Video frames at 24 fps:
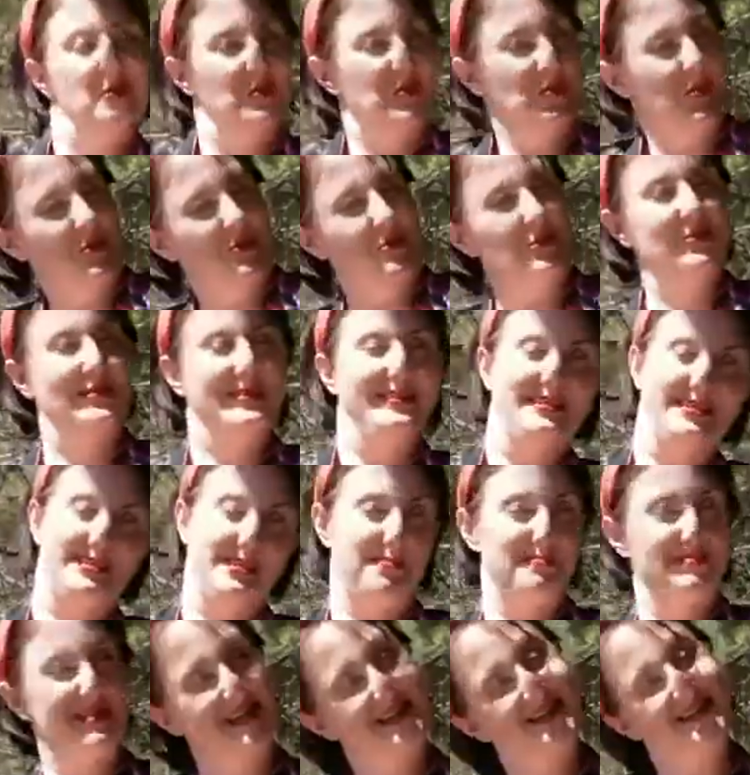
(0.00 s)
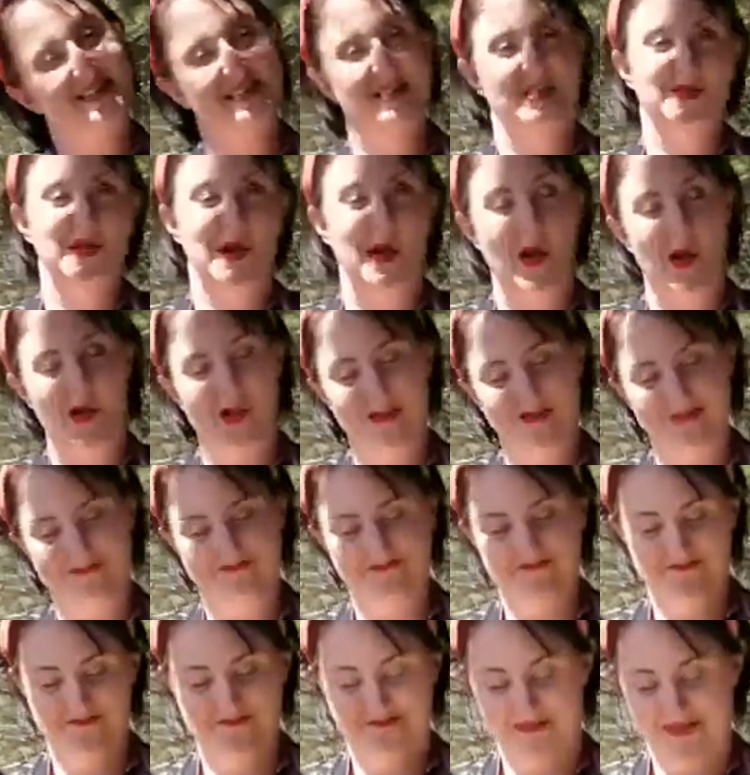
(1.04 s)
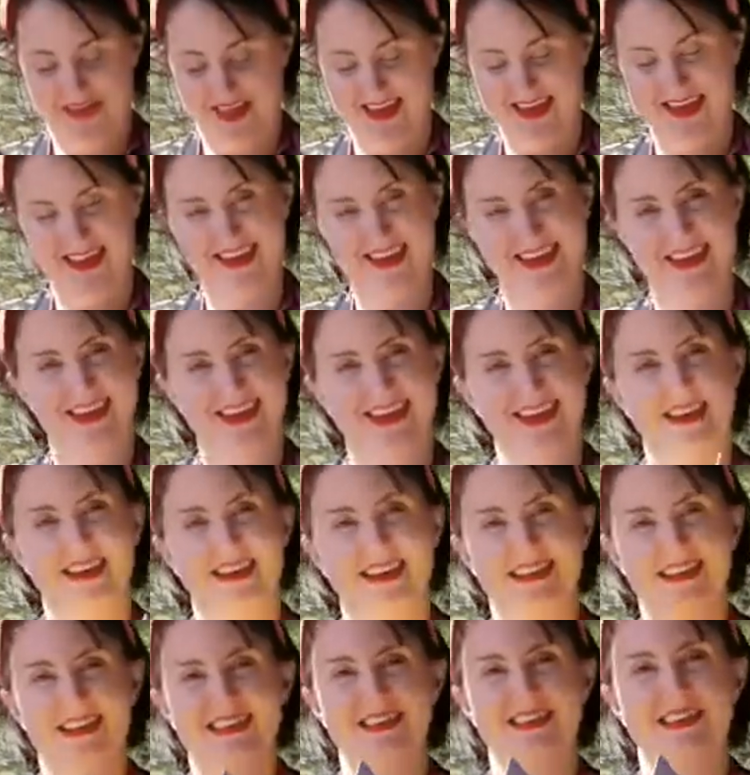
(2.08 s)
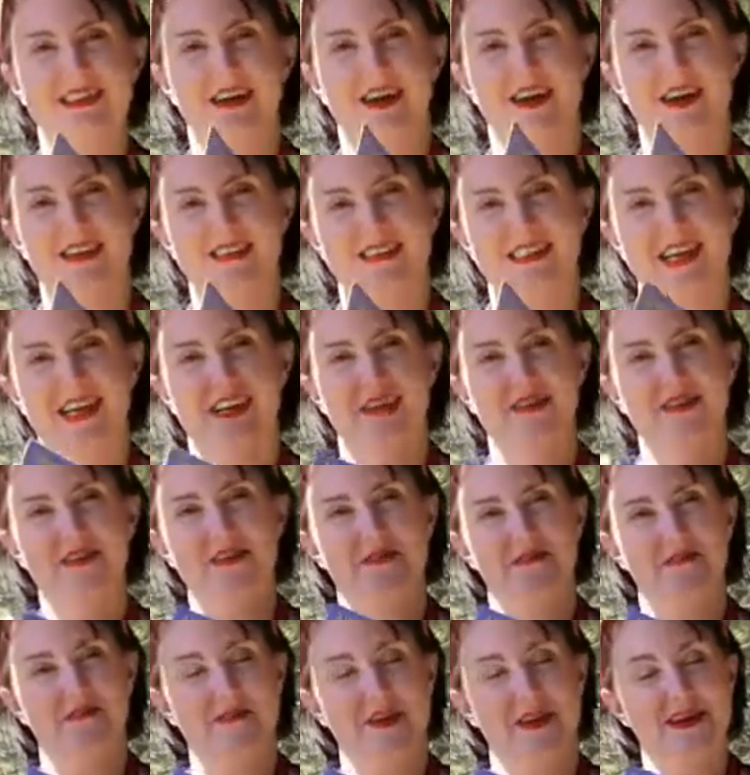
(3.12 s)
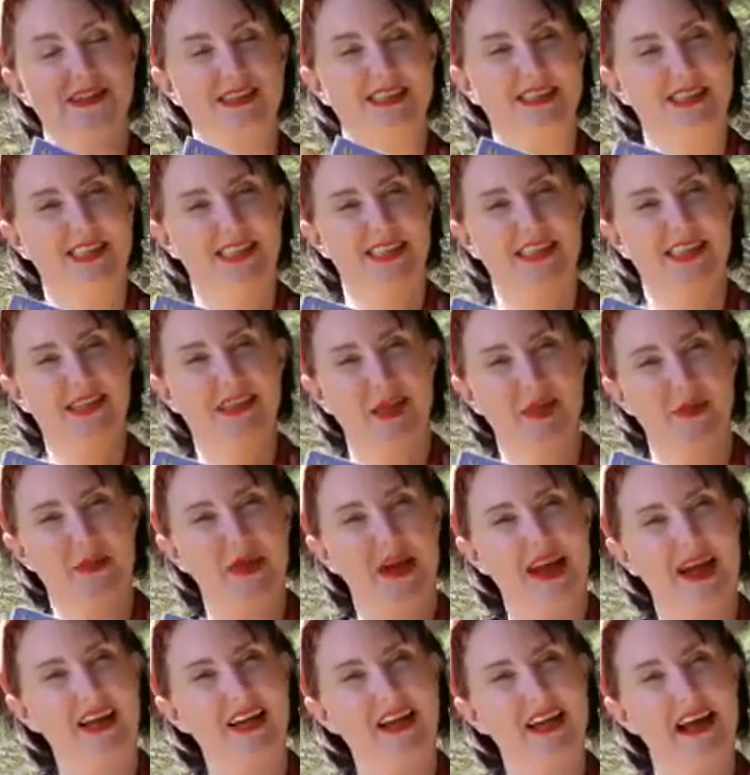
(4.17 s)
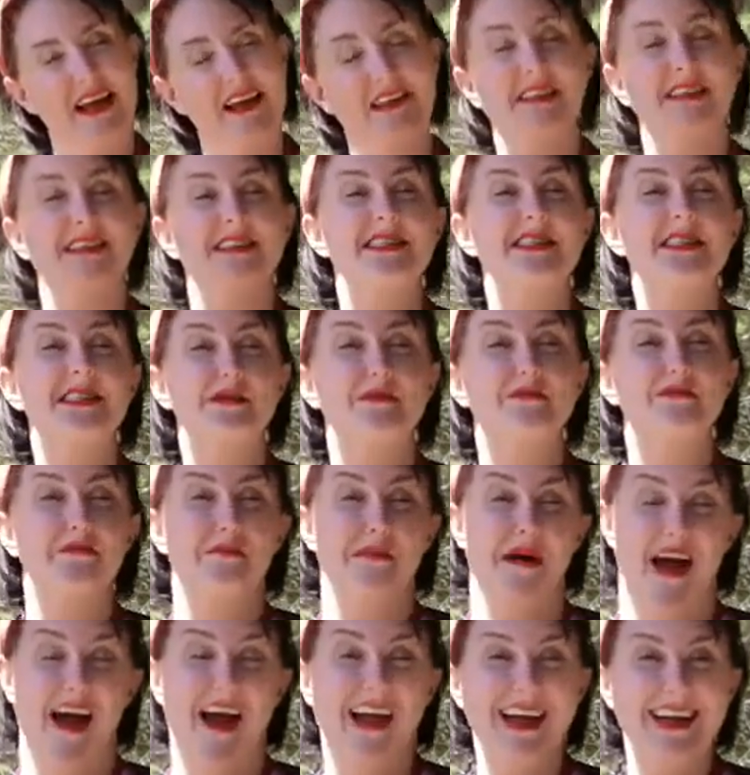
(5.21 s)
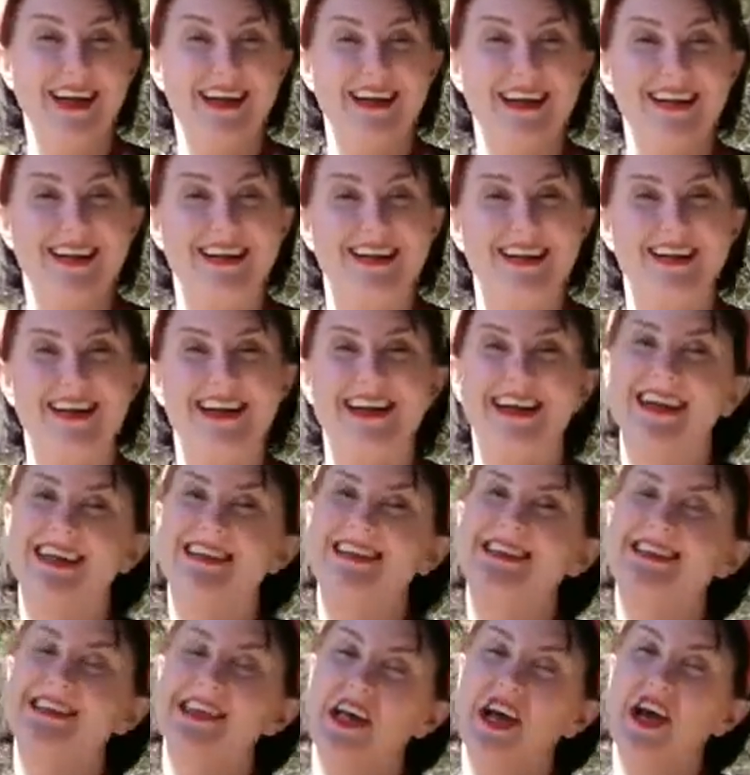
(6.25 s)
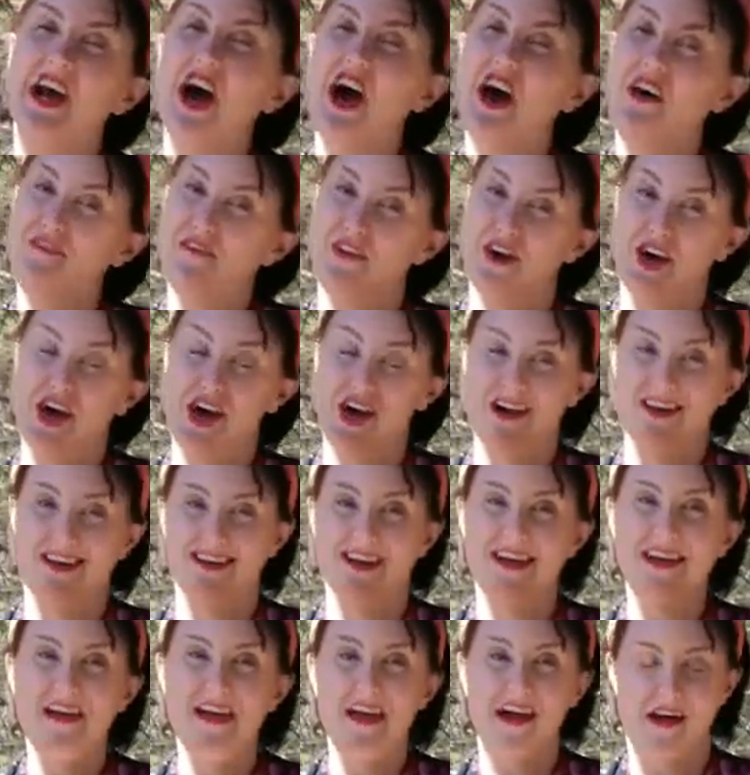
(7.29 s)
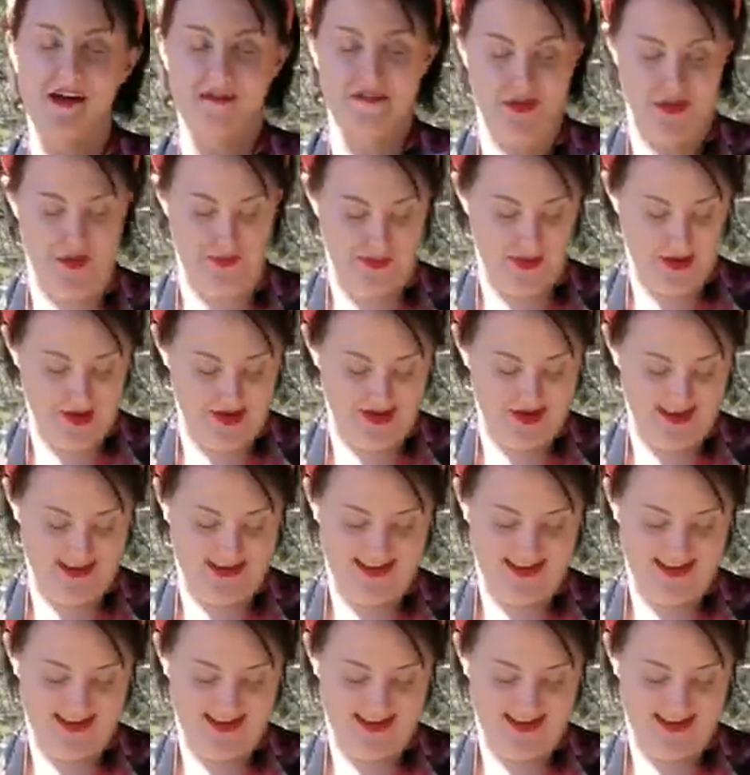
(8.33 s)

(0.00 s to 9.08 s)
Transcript: Holds us up nice and tall. This all together, the front, the back, and the spine. It's the cover of the book.